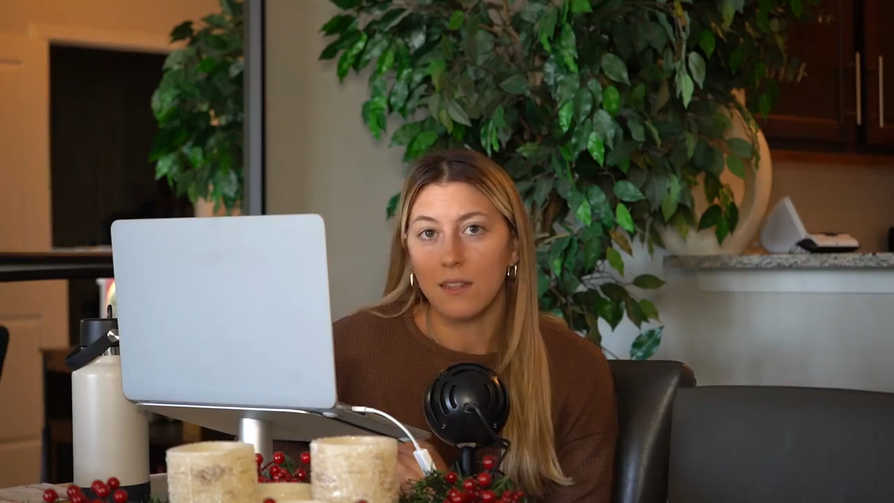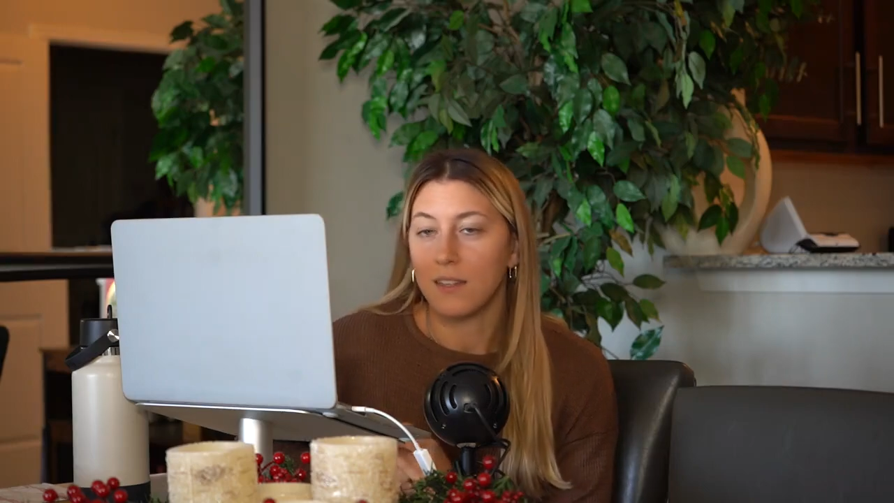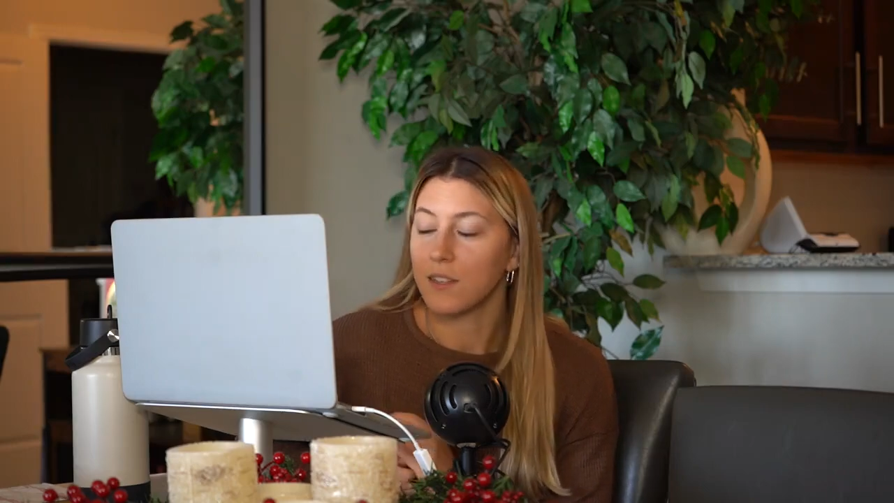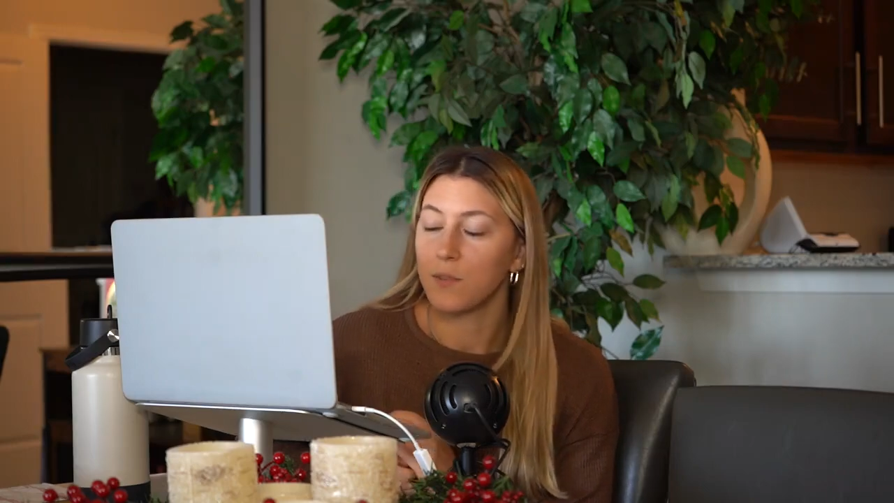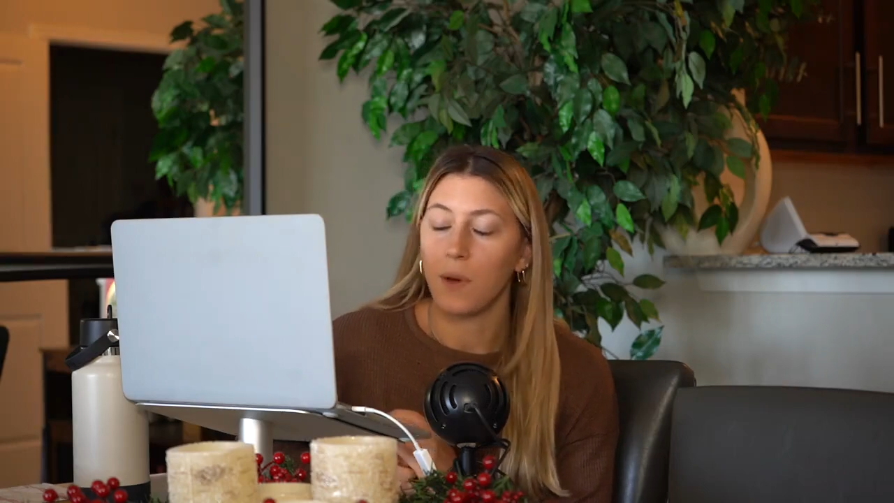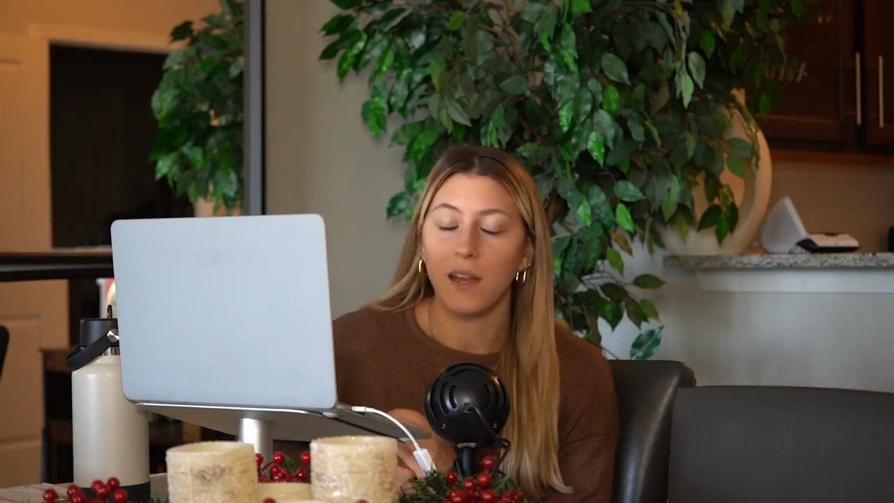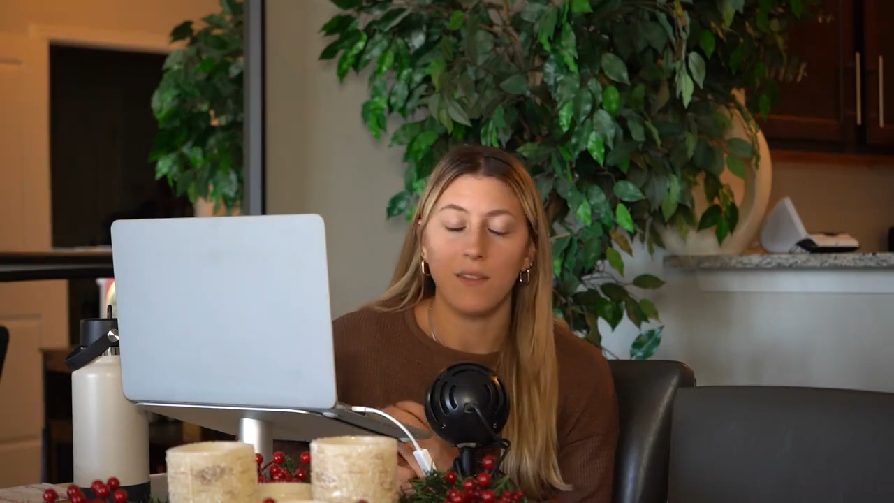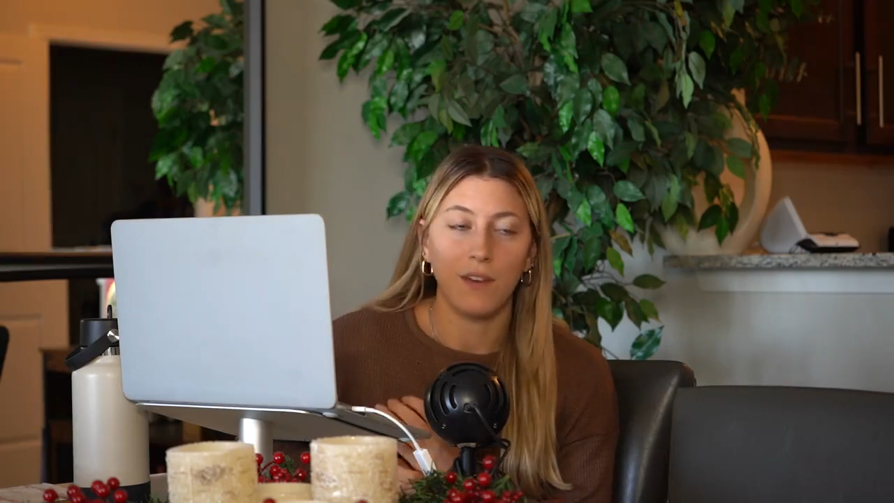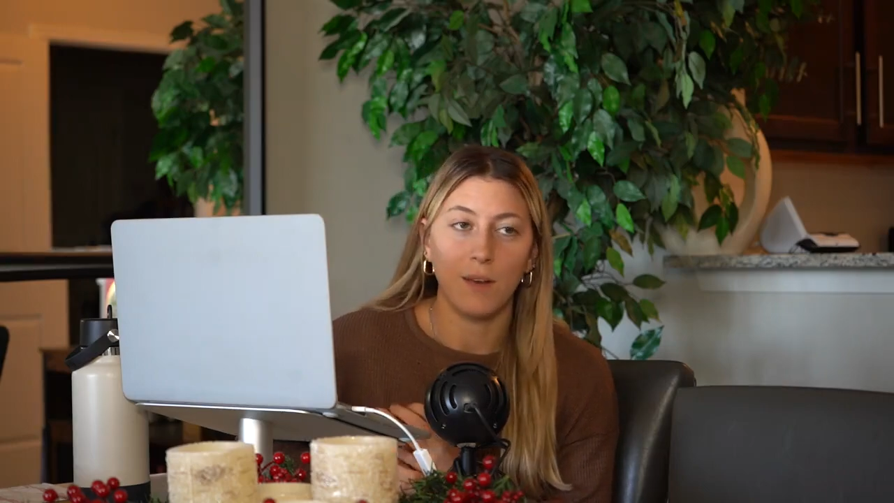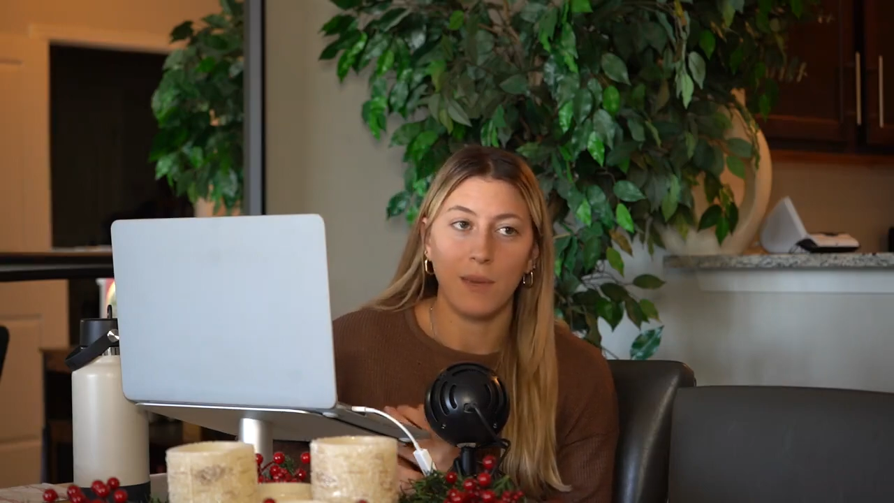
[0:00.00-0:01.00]
And this is why in
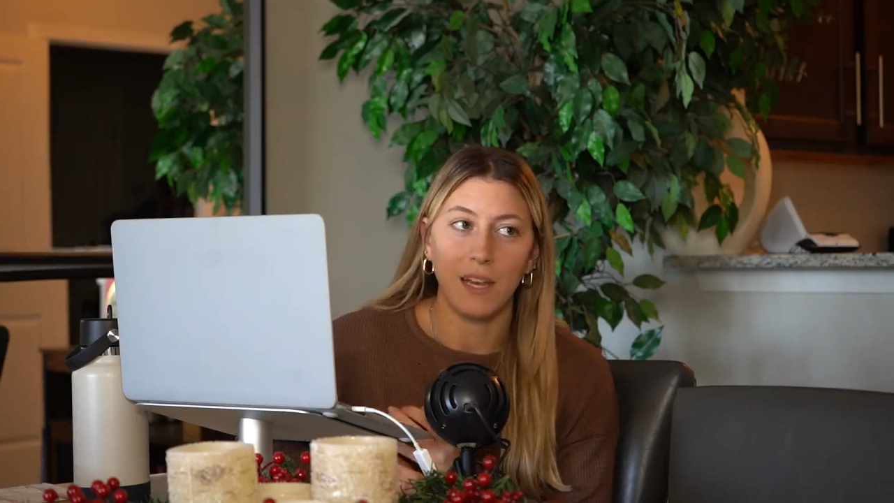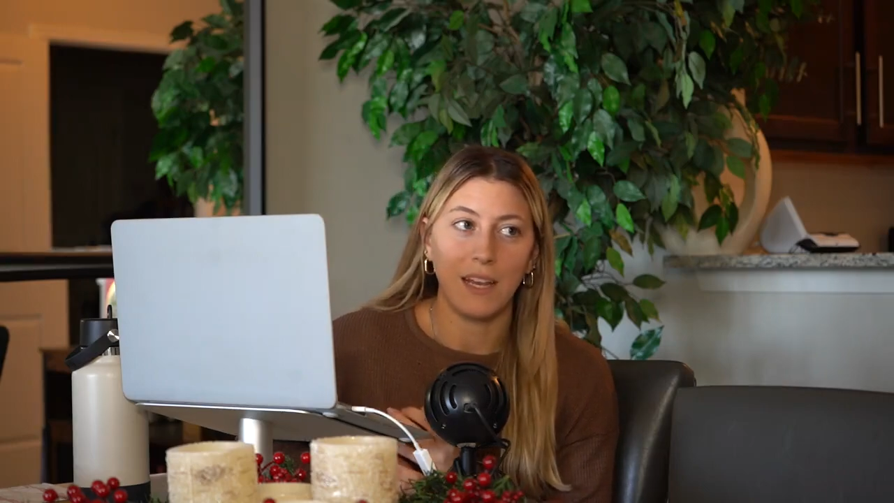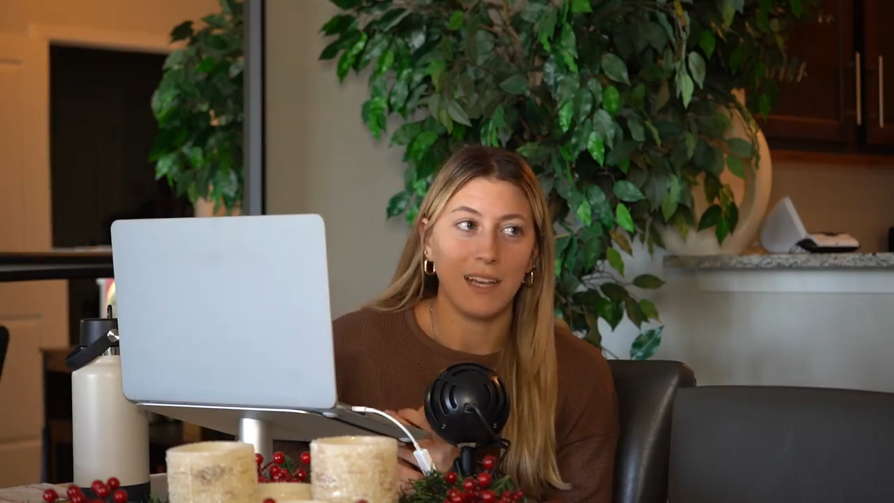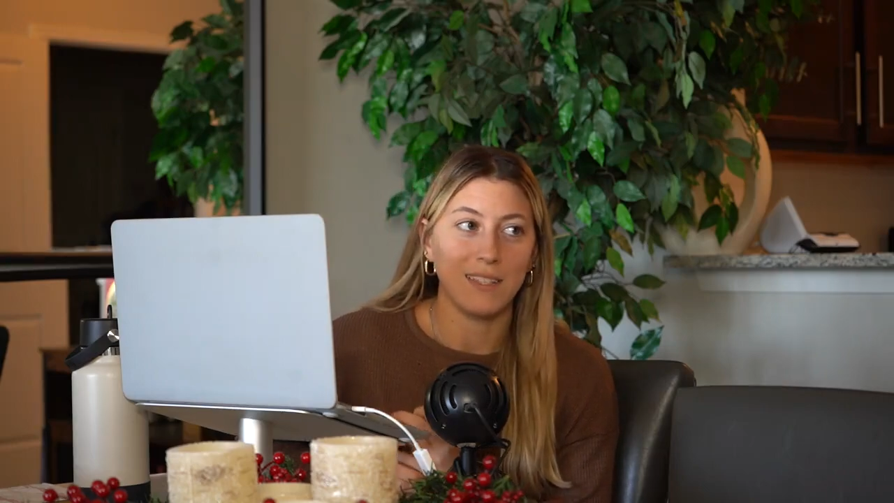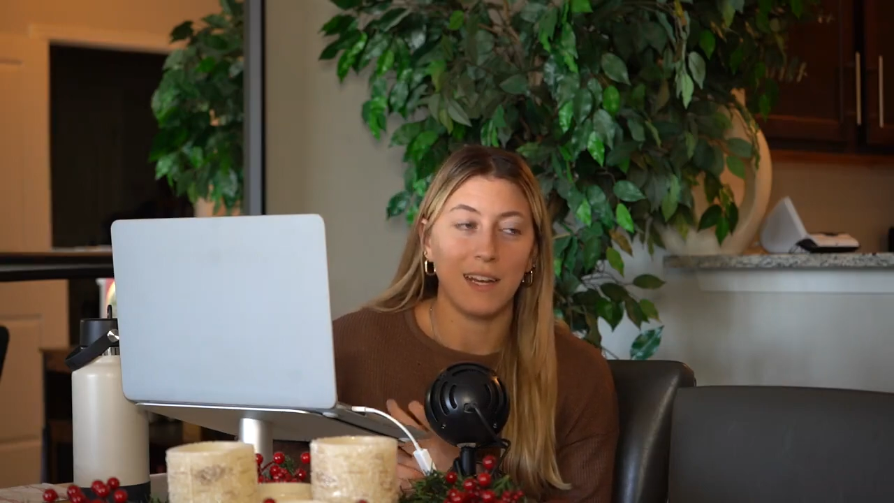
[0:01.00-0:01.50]
the very beginning I